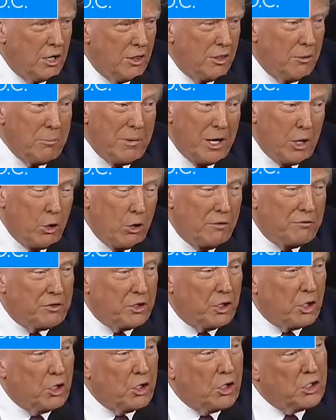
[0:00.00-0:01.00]
the men off
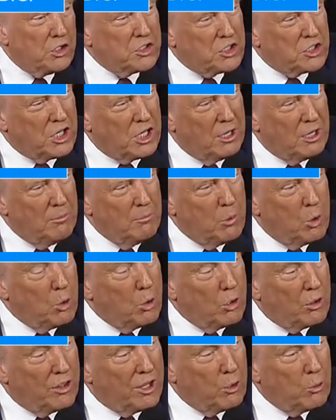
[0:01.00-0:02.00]
the girls' team,
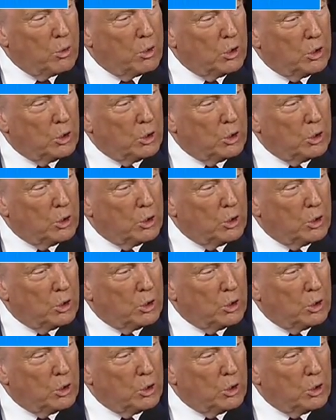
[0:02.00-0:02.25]
or they will